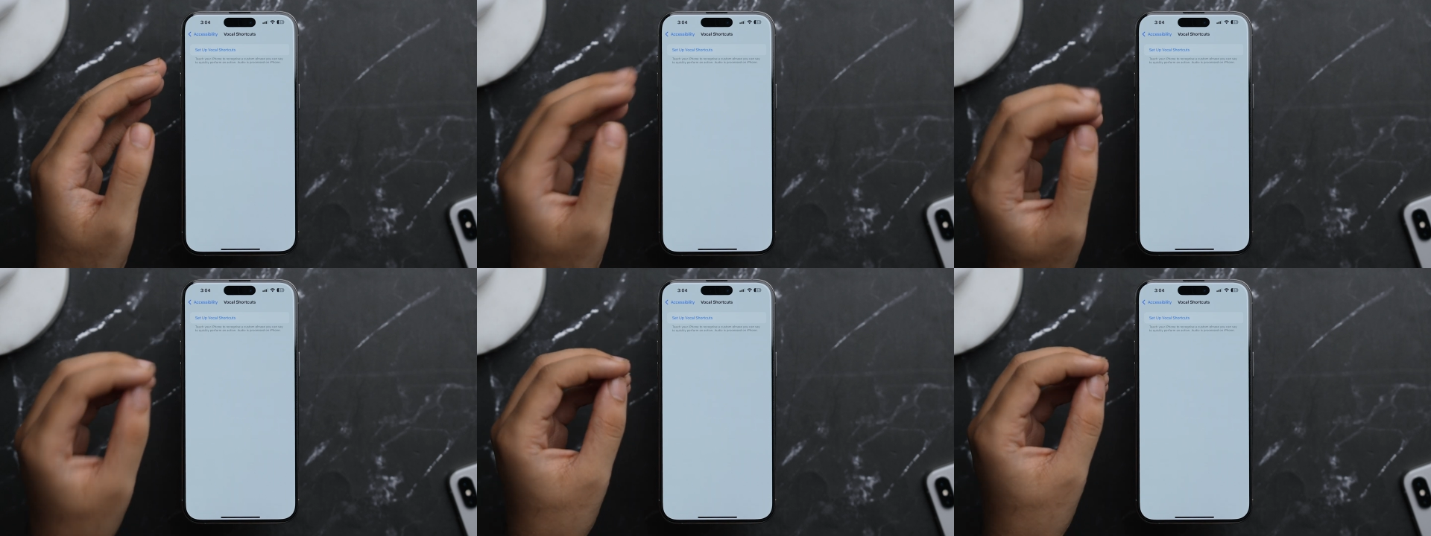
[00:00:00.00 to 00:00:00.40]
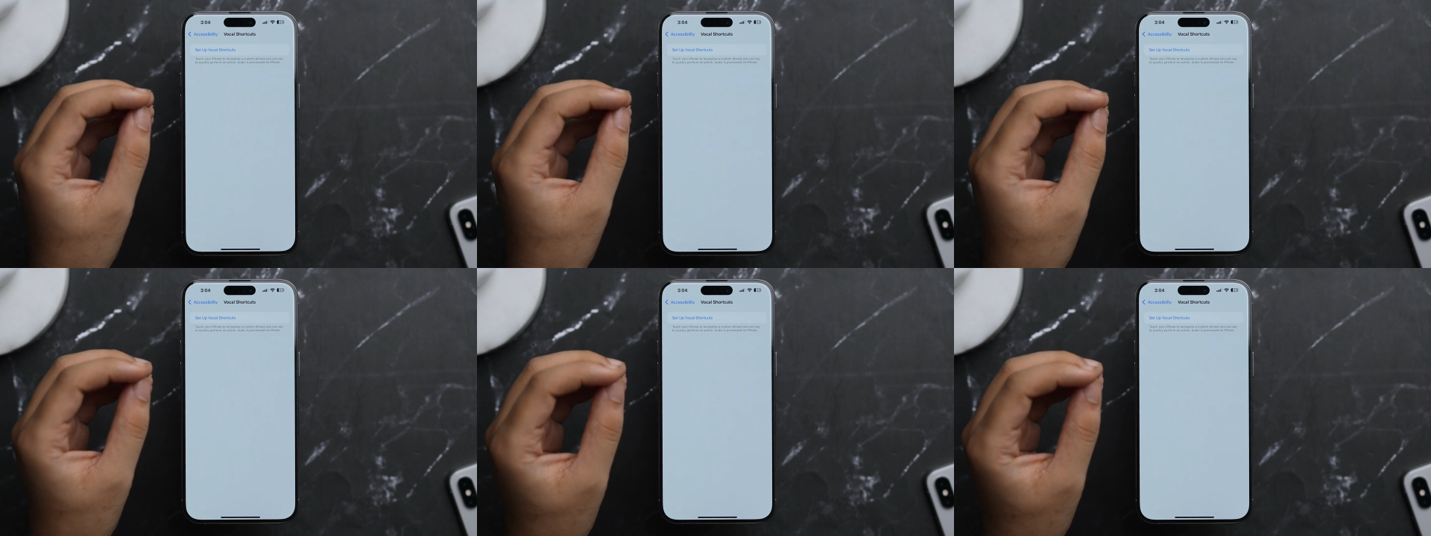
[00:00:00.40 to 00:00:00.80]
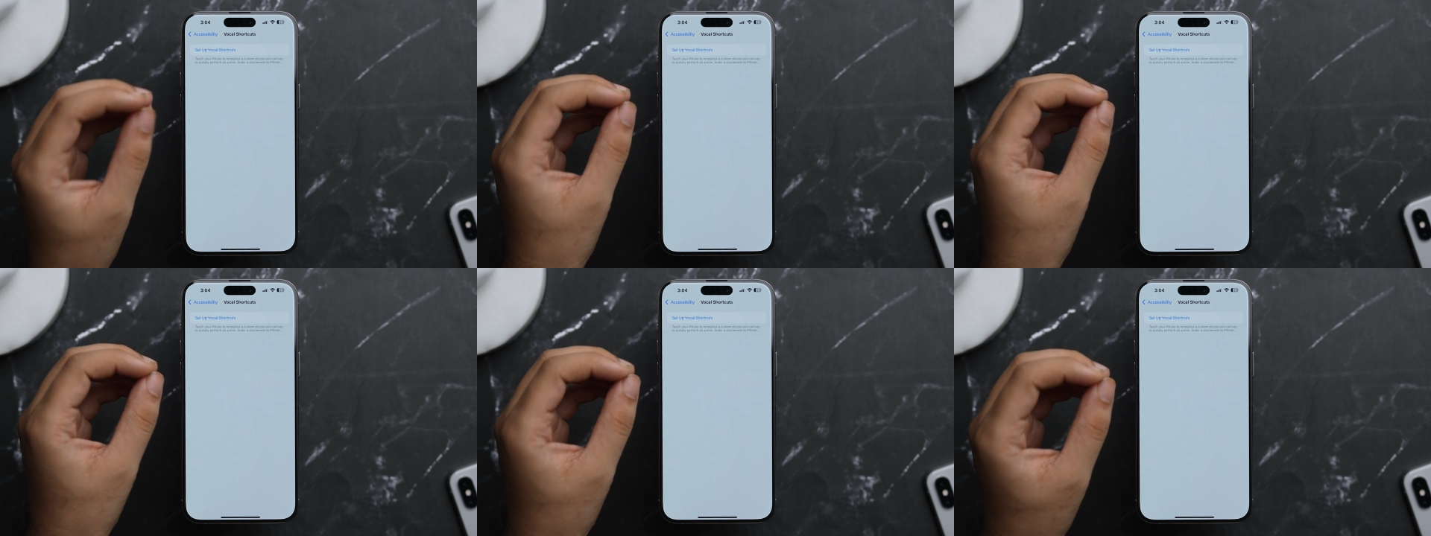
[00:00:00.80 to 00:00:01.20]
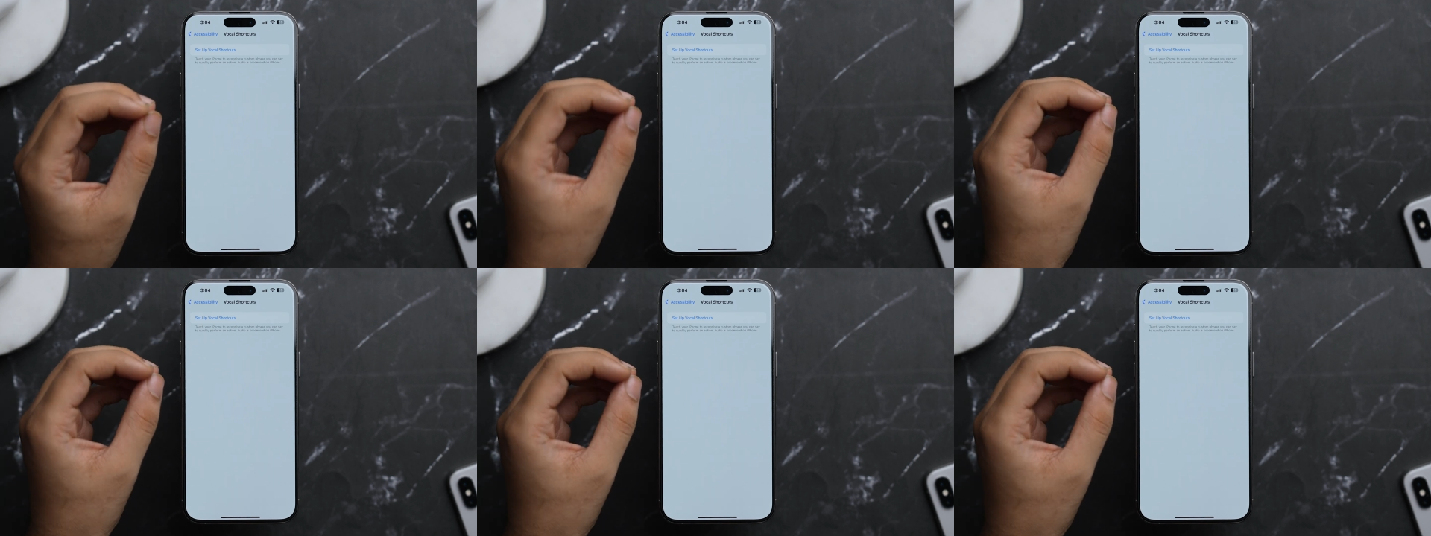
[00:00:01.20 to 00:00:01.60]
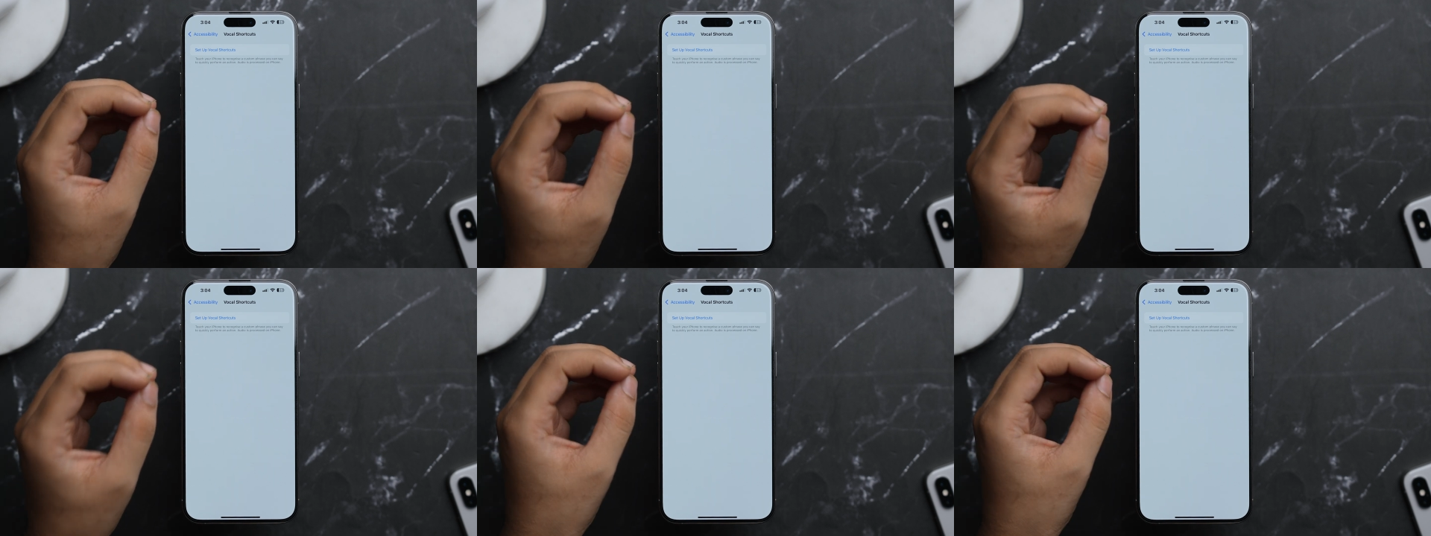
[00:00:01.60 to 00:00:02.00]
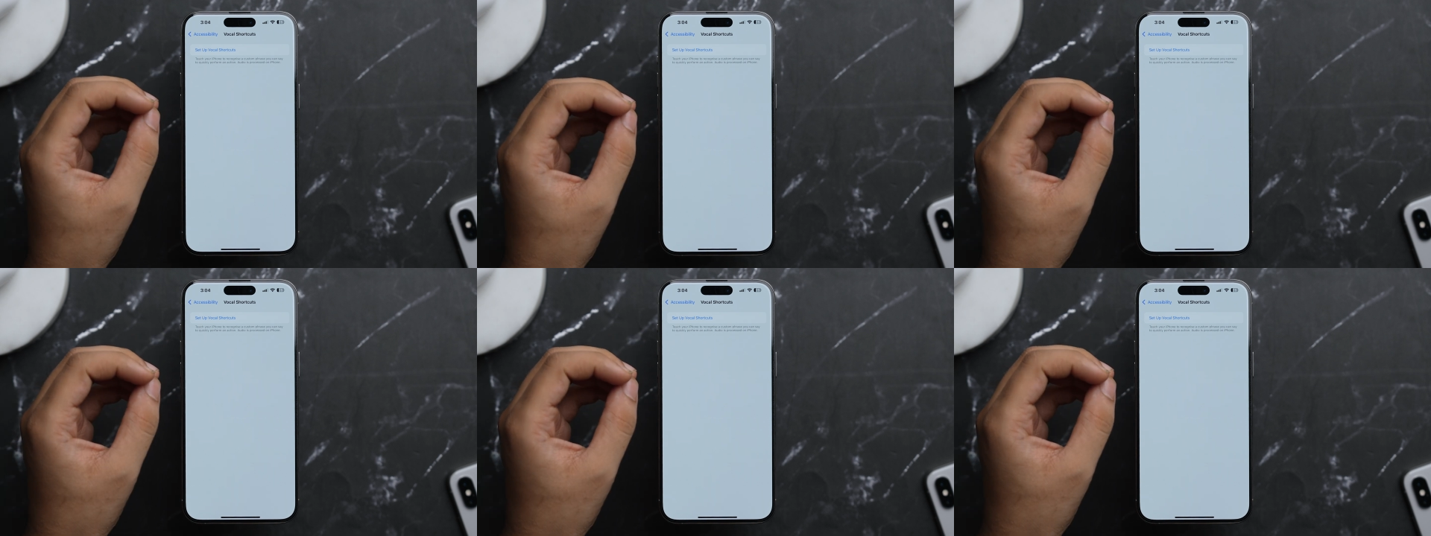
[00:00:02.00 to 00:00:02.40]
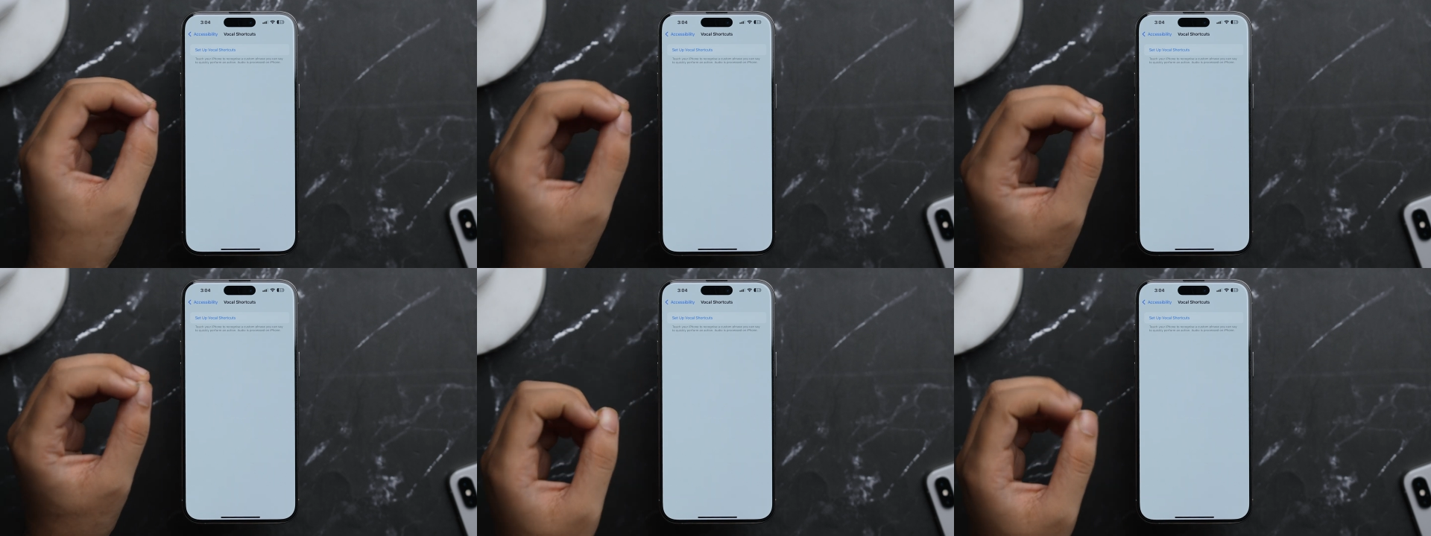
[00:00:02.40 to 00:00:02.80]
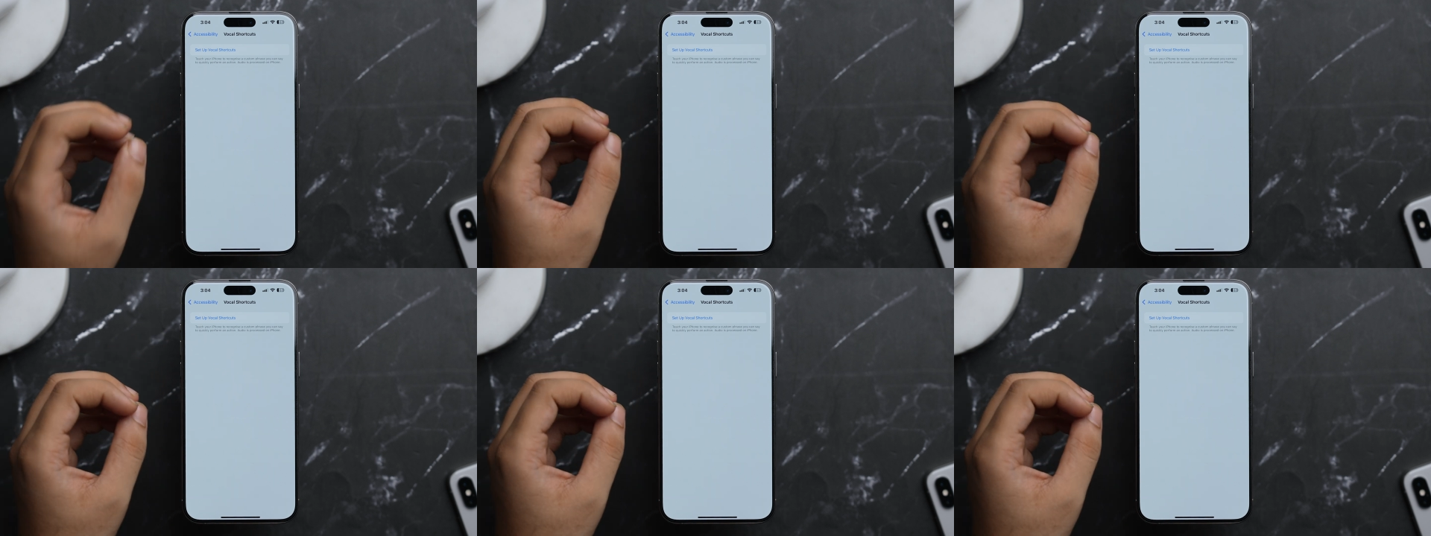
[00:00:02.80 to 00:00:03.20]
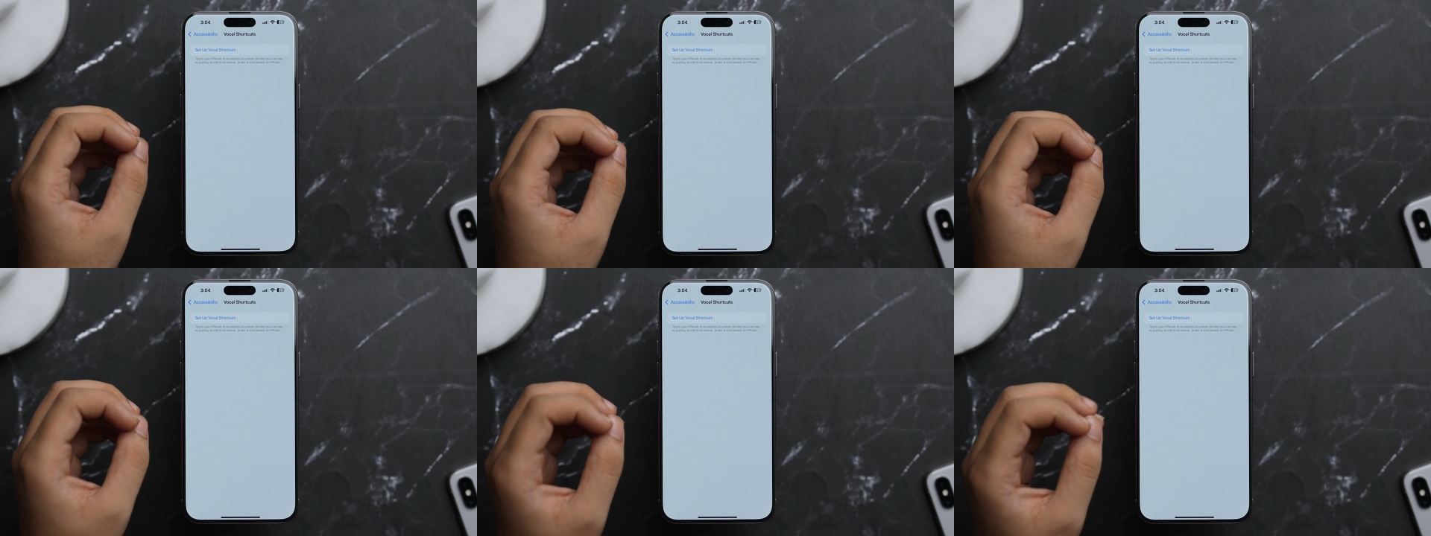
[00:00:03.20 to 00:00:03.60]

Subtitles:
(no speaker visible)